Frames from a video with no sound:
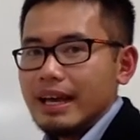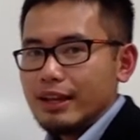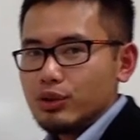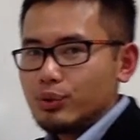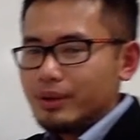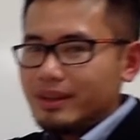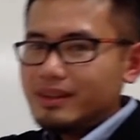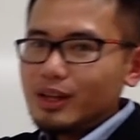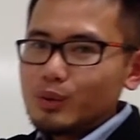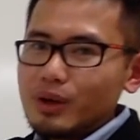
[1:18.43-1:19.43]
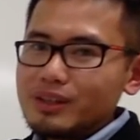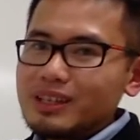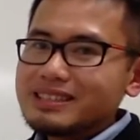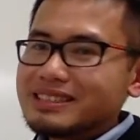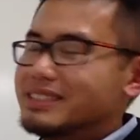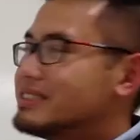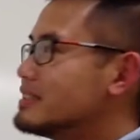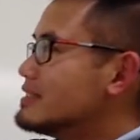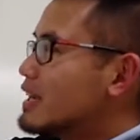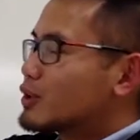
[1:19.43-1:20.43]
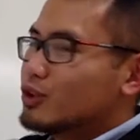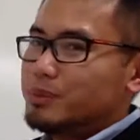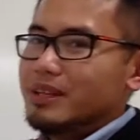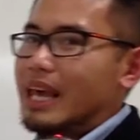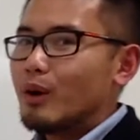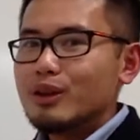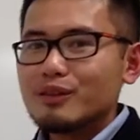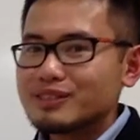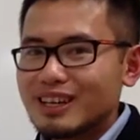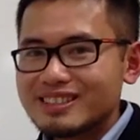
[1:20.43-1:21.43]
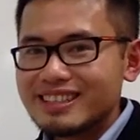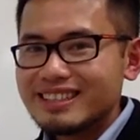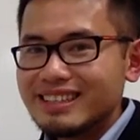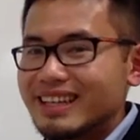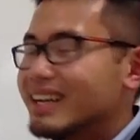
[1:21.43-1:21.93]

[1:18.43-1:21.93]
And to integrate this, this is not going to be ln of something.